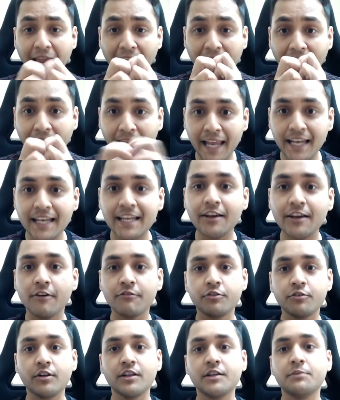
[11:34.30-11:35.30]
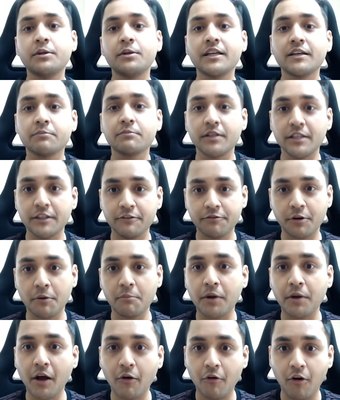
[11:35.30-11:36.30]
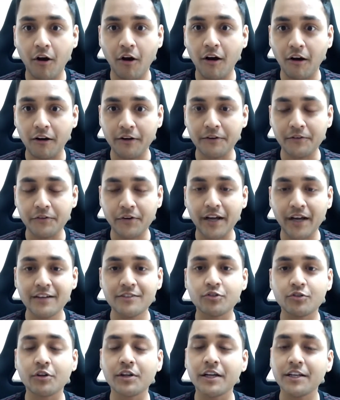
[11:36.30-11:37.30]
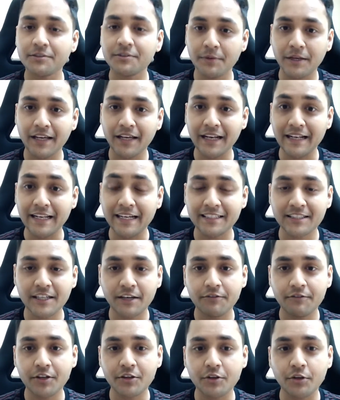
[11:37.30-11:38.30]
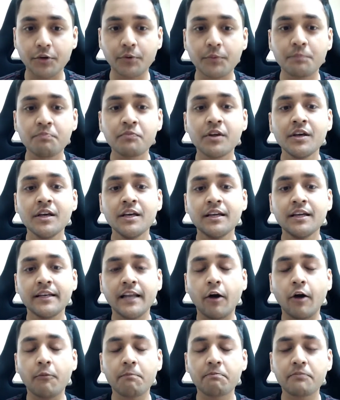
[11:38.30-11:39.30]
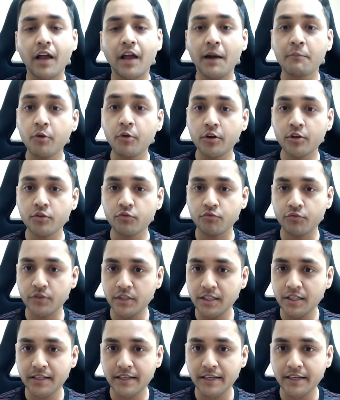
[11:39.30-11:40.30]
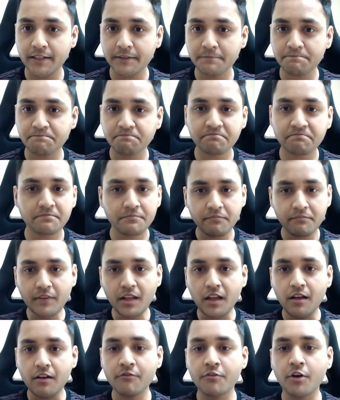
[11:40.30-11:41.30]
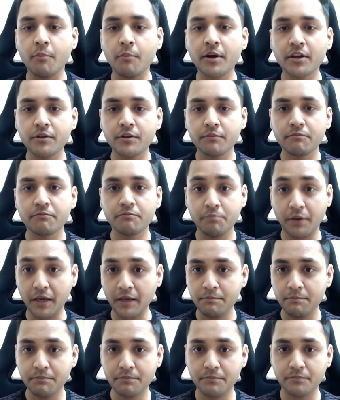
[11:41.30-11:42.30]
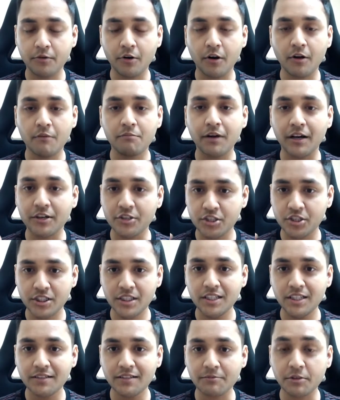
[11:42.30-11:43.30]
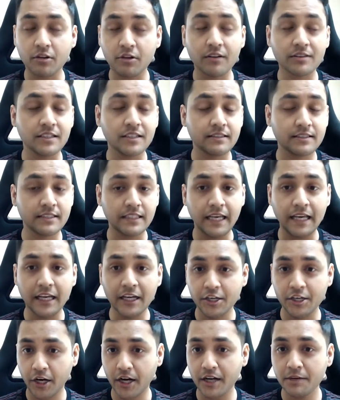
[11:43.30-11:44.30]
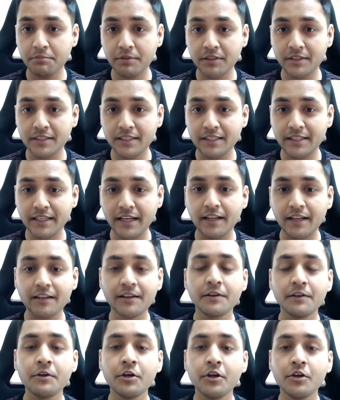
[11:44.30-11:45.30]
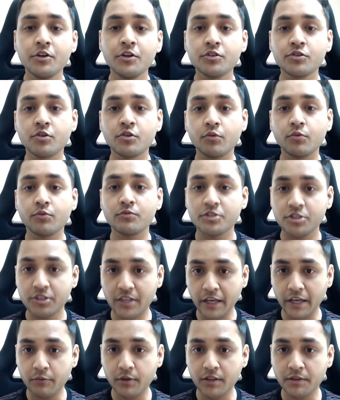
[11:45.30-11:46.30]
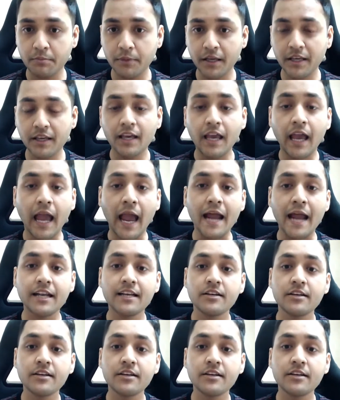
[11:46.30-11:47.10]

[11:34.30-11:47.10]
any of your limiting belief from now on, right? So let's begin. Let's give it to you. Now, I'm going to read it from a sheet because it's incredibly detailed. So stay with me and